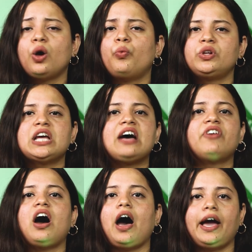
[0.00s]
which have
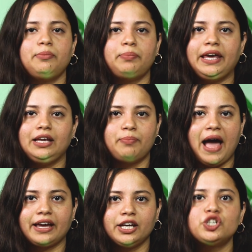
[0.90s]
a high-paying
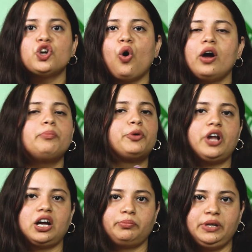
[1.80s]
package or
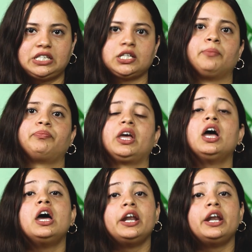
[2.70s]
product-based company.